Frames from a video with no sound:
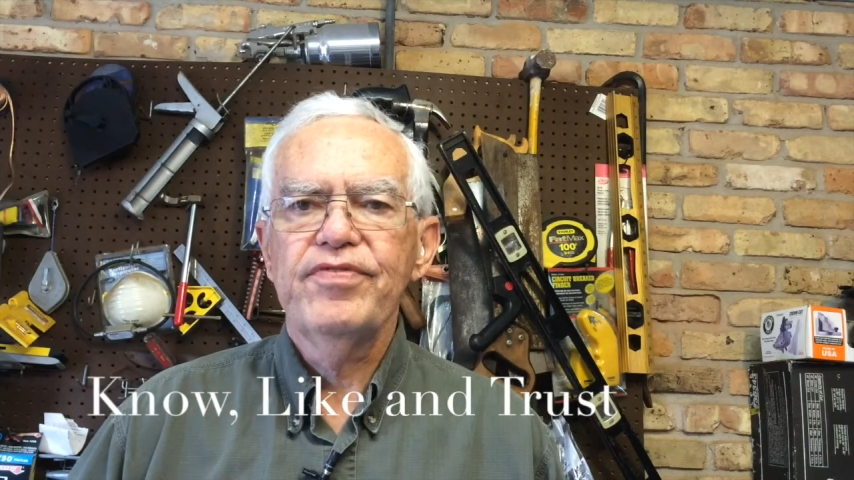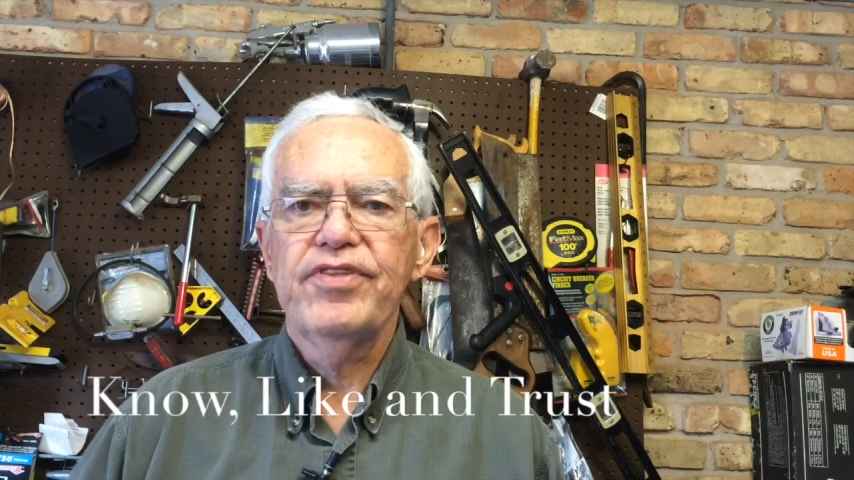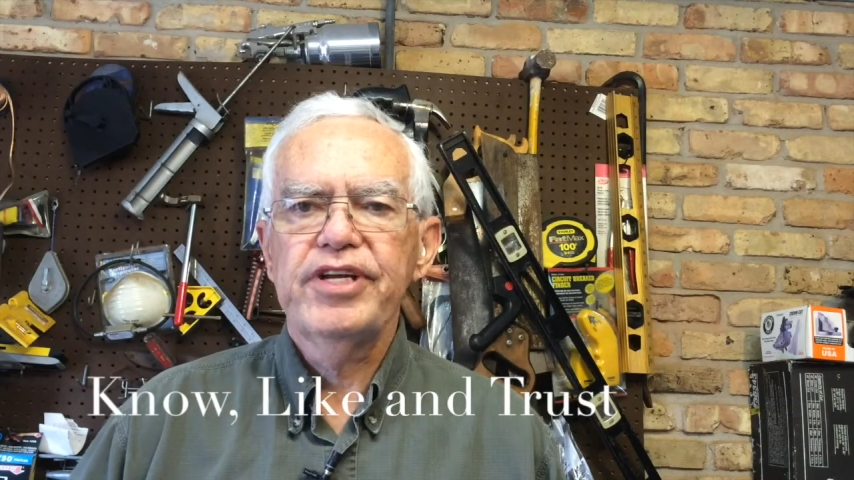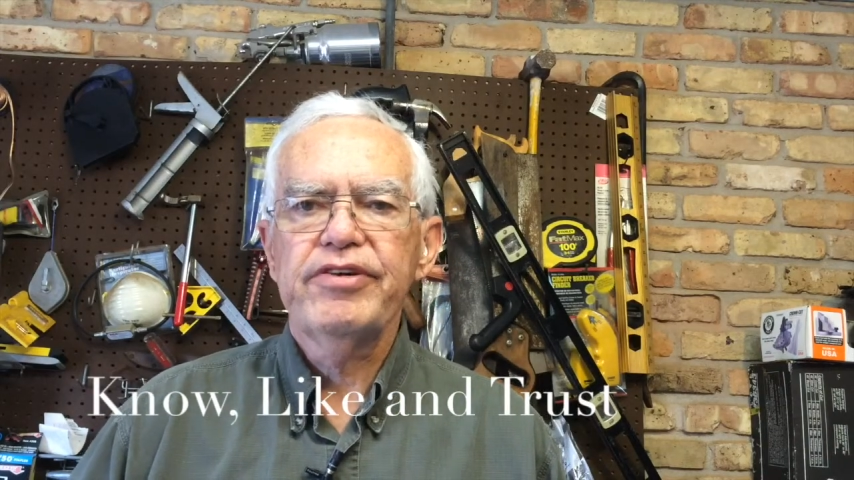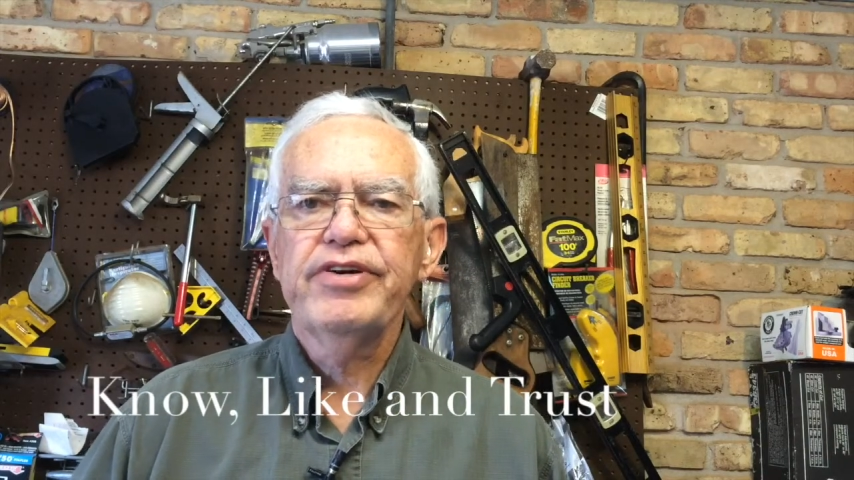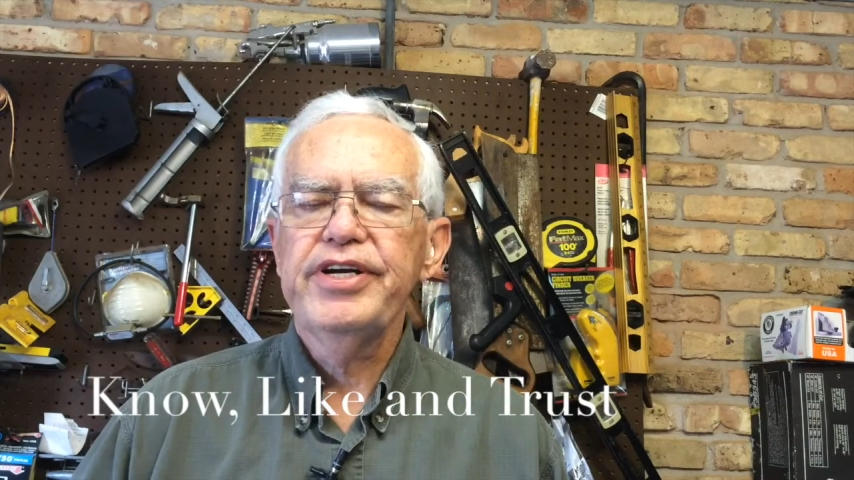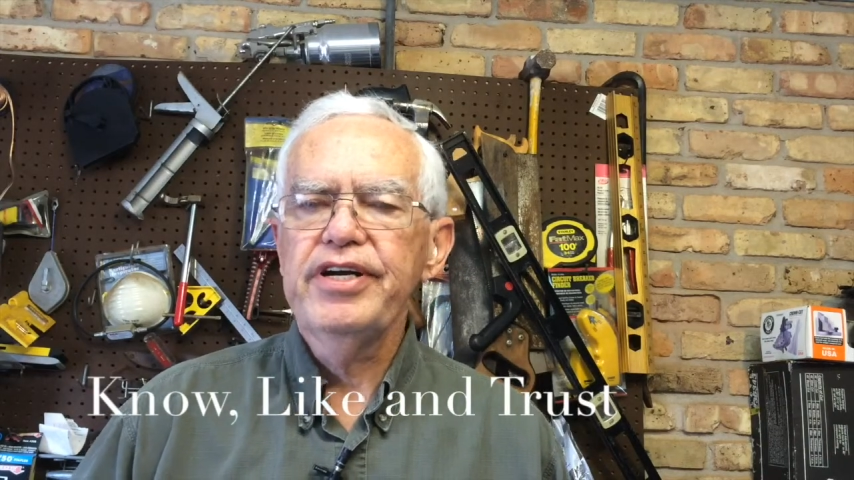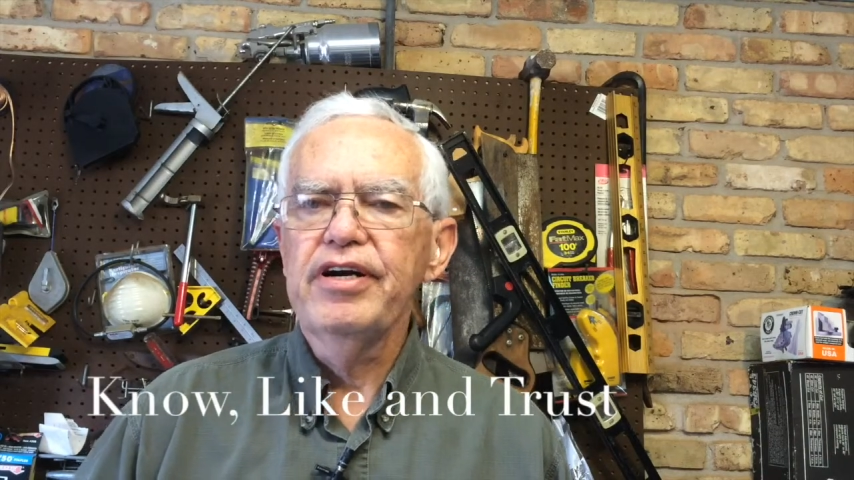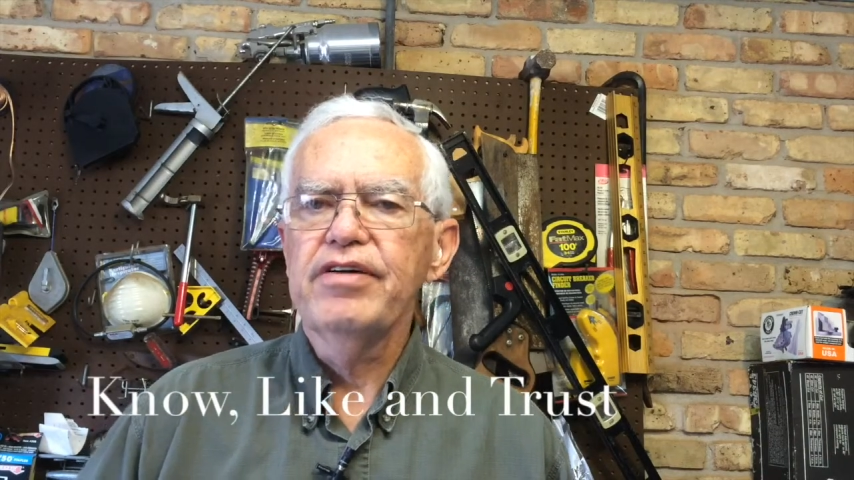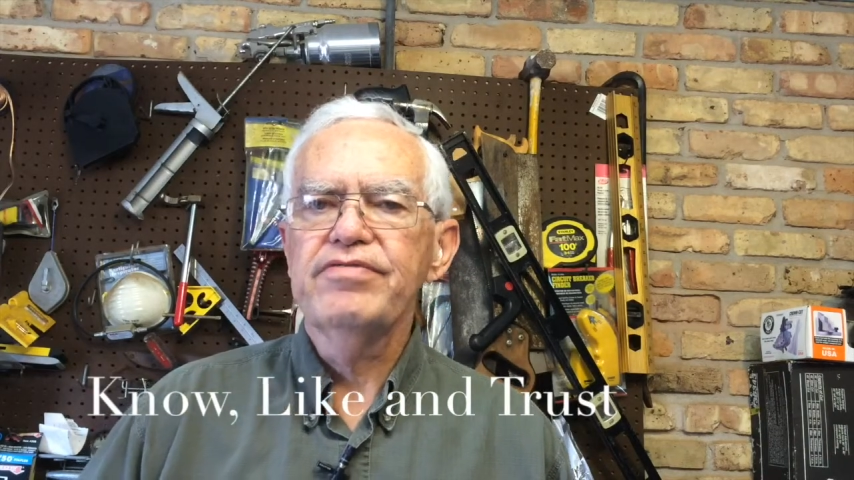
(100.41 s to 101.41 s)
theory
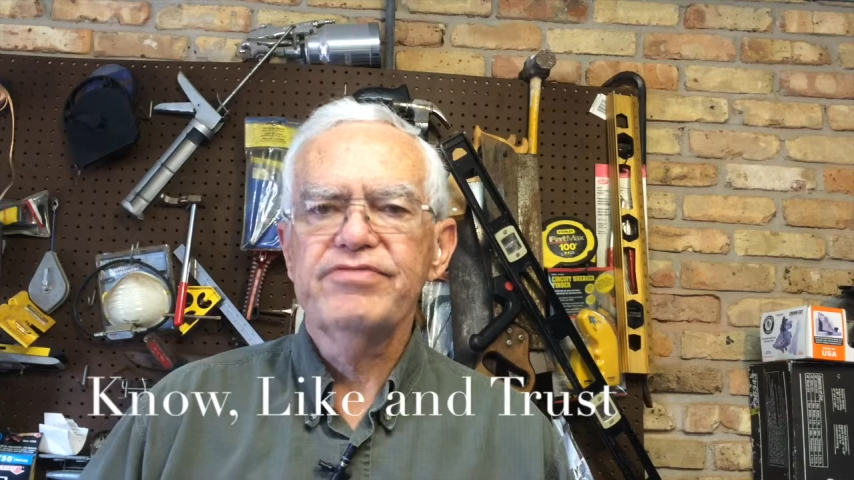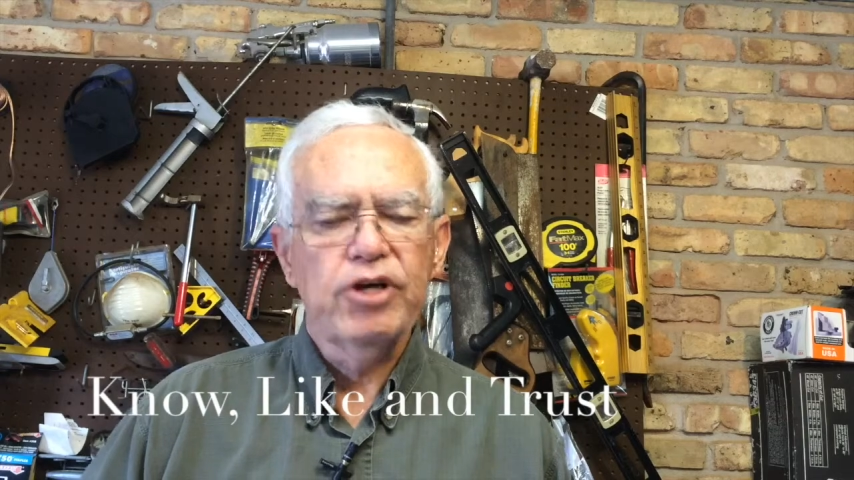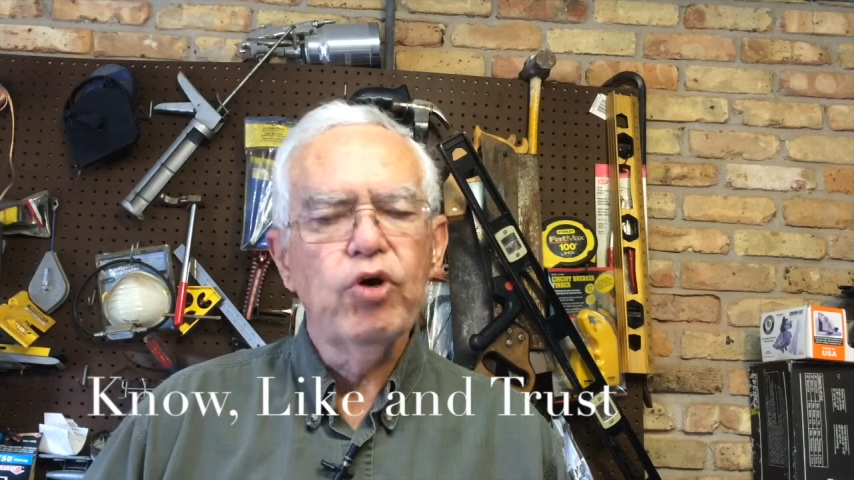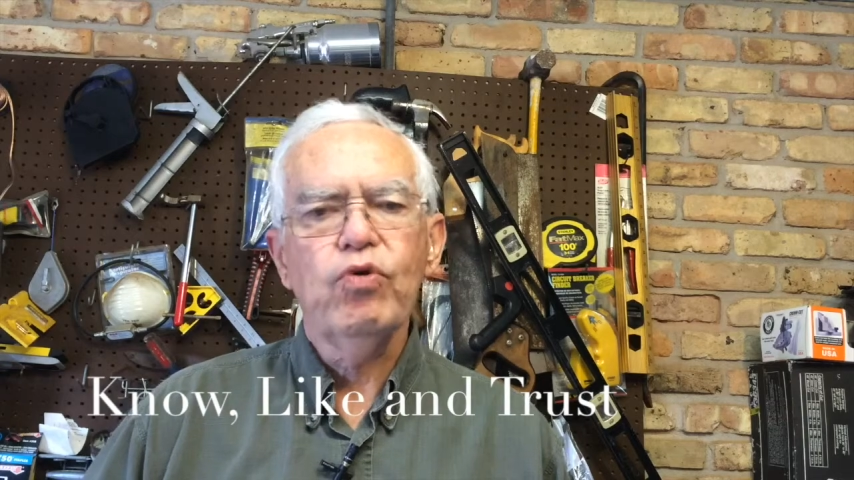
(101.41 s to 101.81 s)
of know,